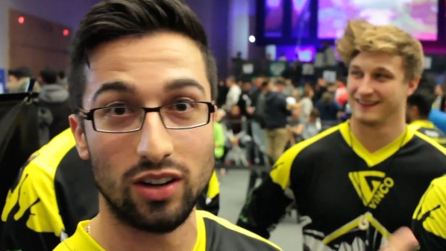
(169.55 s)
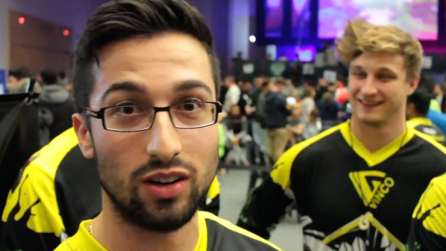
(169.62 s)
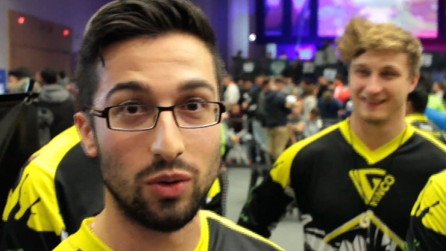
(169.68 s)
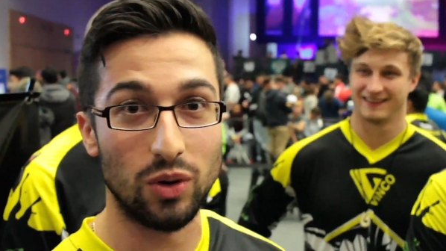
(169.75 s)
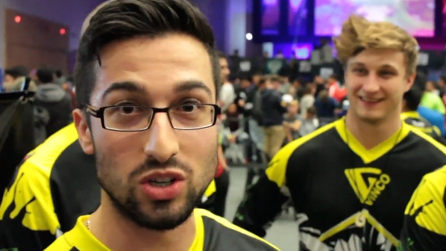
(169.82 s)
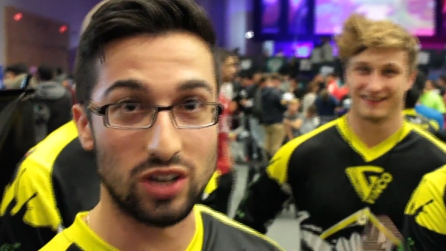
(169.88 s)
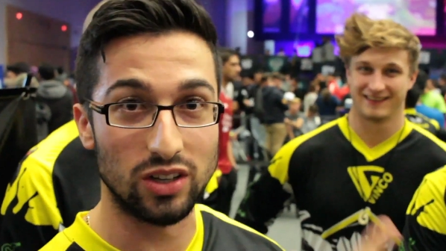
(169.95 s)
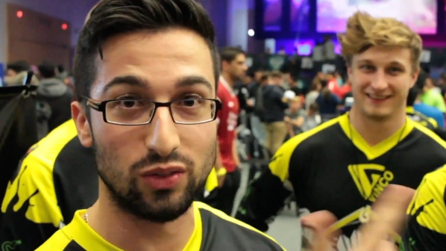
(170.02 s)

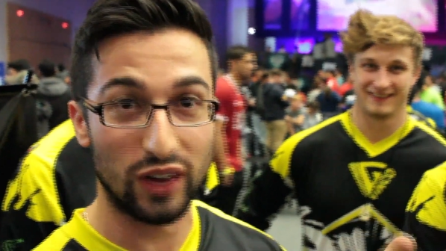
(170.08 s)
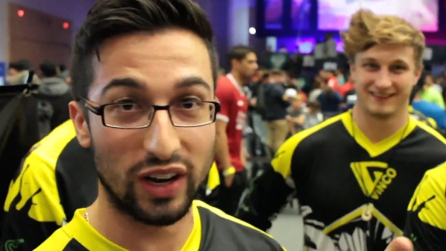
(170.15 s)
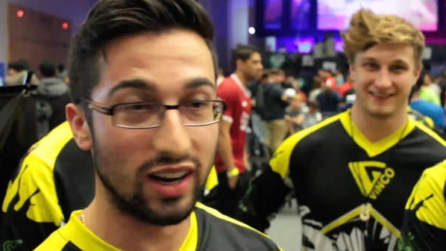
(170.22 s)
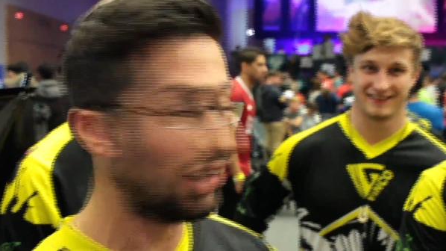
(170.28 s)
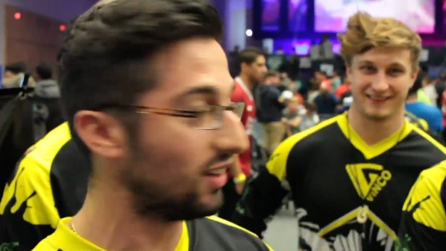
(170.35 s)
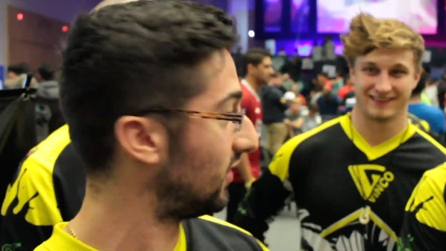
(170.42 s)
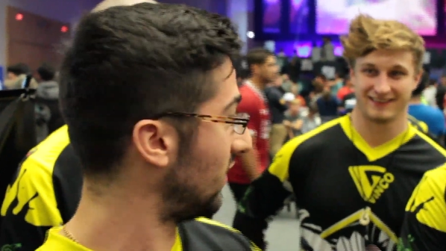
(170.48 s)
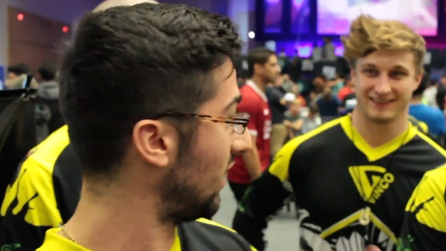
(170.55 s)
Speaker 1: which is
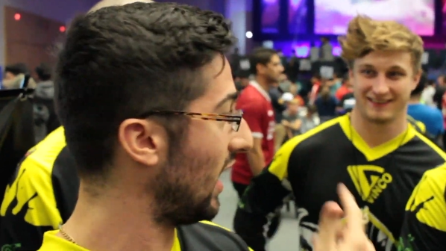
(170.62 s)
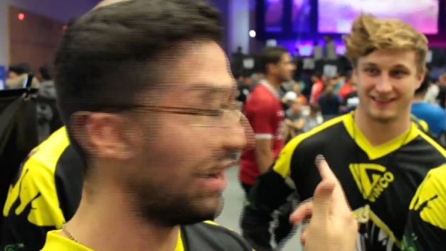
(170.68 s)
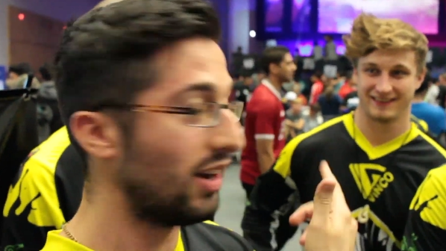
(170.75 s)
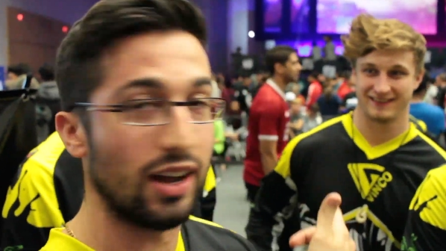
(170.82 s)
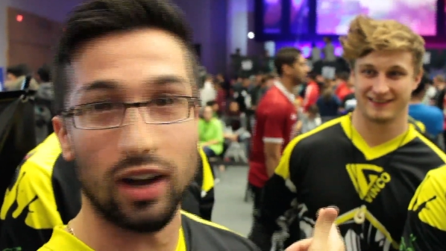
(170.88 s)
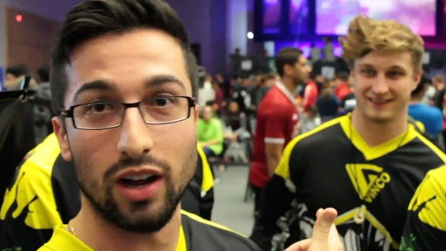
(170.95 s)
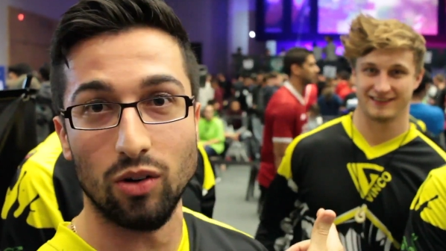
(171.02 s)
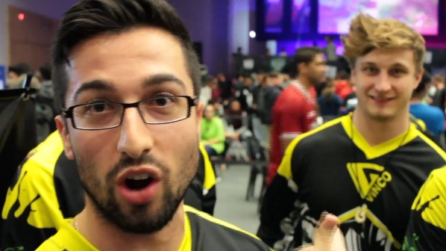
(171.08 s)
fearless, and
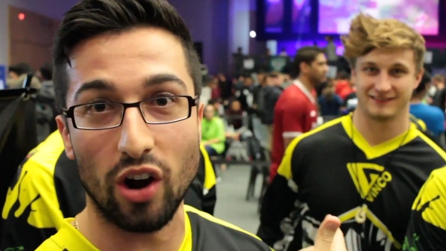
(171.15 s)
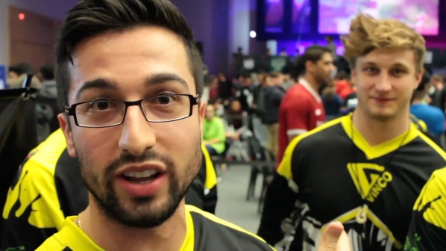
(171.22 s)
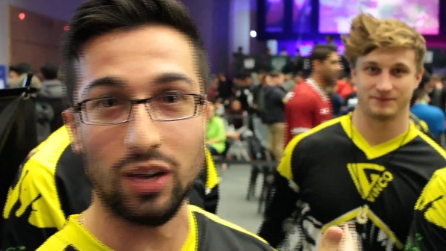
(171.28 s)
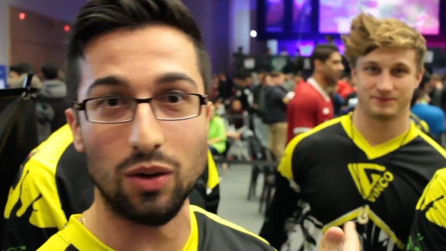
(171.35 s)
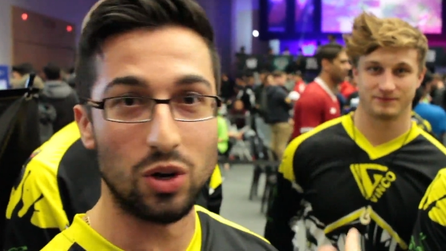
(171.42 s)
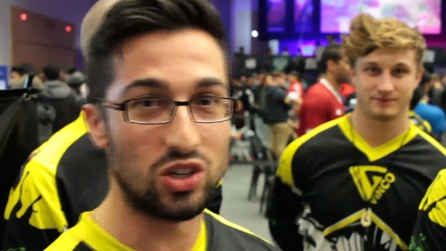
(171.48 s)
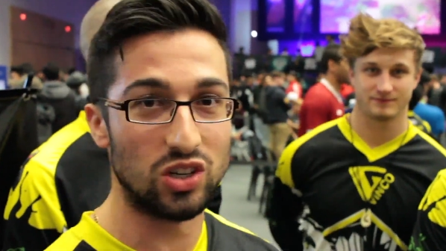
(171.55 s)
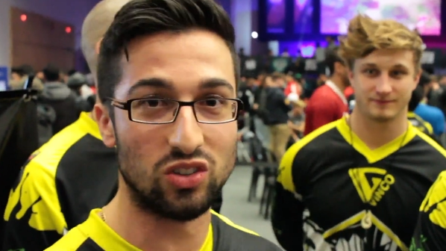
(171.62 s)
uh, Rocky,
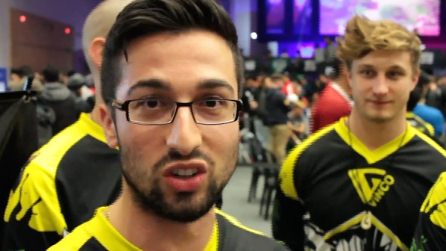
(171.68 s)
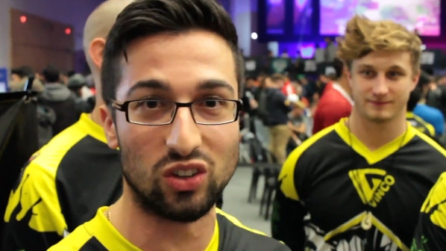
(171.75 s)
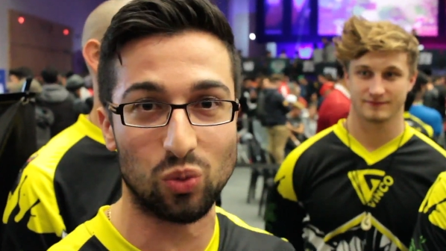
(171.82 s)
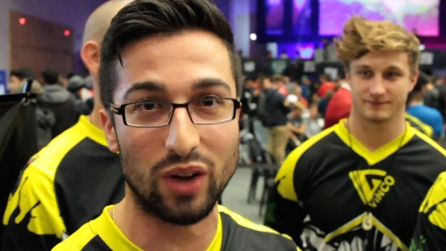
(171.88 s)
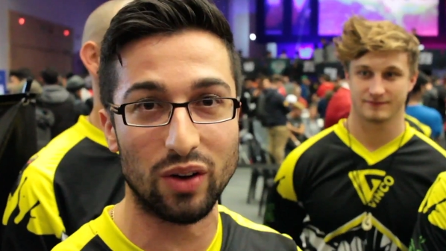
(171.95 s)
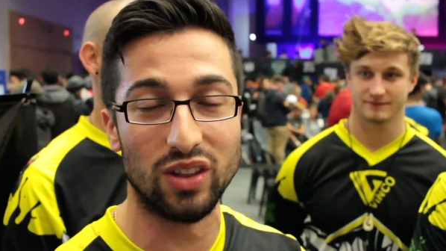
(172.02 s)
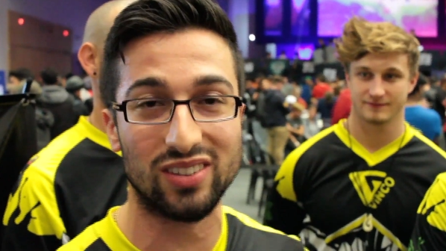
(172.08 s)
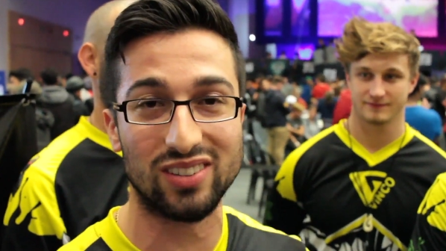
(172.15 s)
which is just one
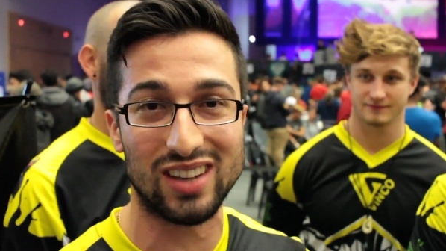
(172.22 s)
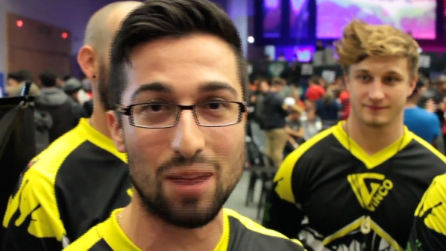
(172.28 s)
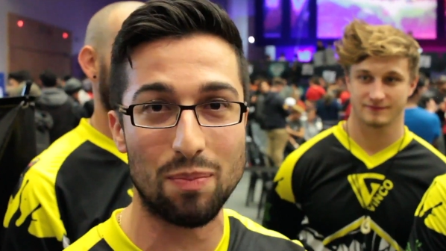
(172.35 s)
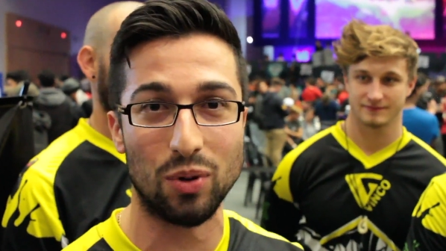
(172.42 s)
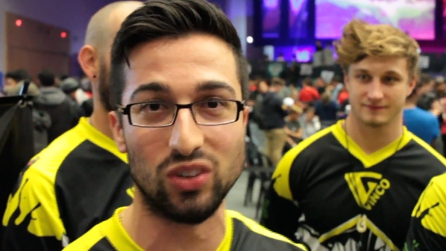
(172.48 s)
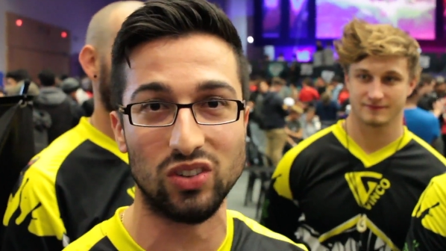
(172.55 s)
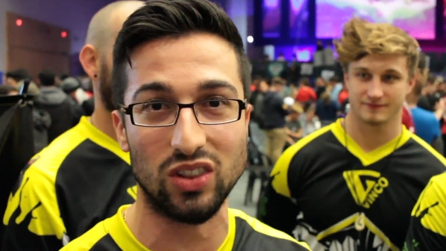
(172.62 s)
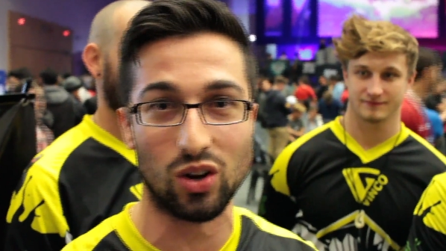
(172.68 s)
of the
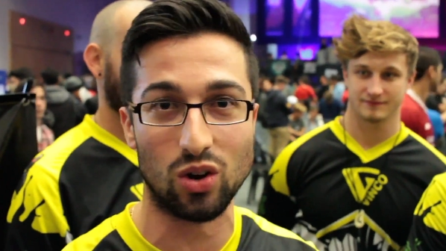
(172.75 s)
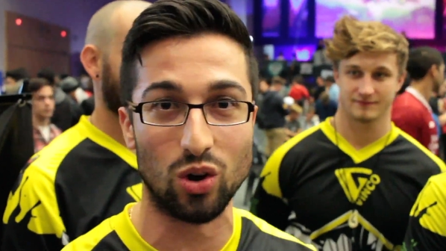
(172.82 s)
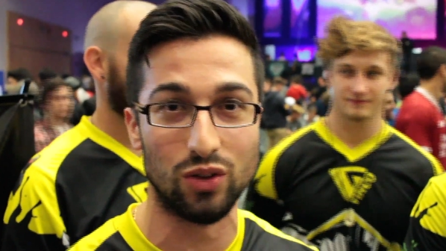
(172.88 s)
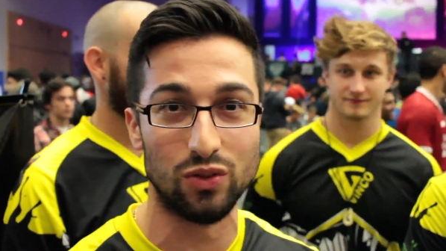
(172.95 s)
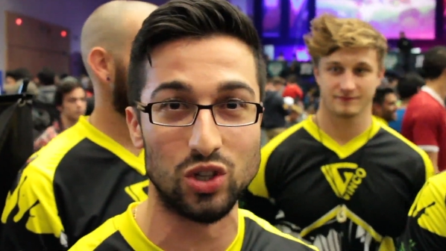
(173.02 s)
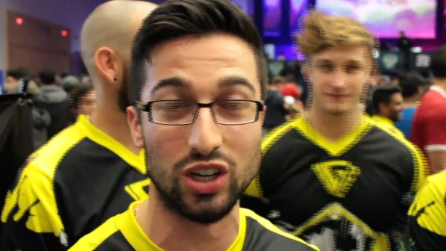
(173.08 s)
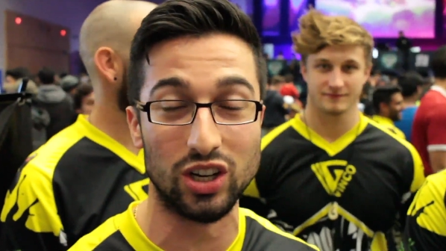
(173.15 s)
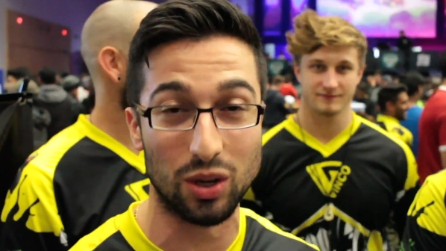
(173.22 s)
staples in the Call of
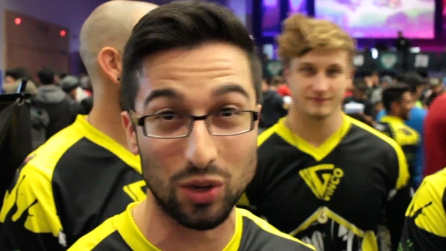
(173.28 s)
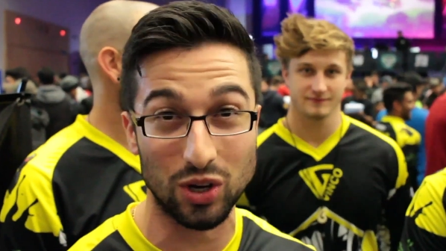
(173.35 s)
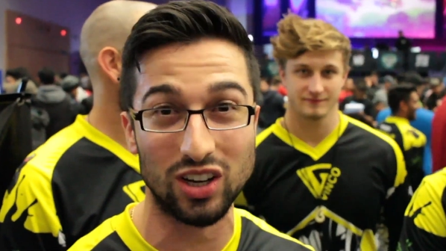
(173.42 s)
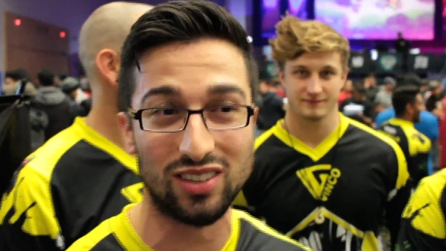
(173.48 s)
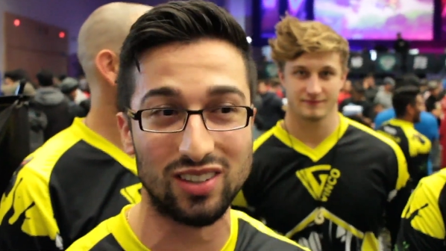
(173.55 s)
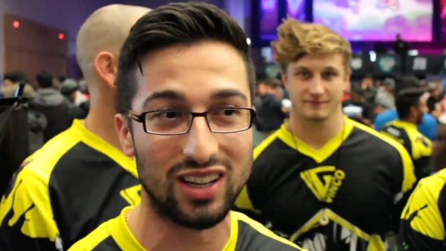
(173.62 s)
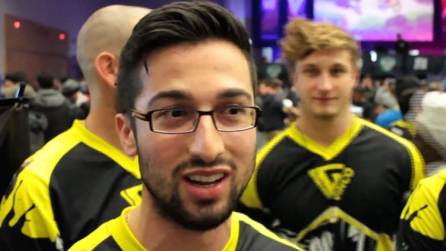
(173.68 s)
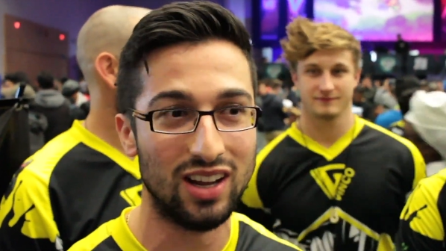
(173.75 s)
Duty community.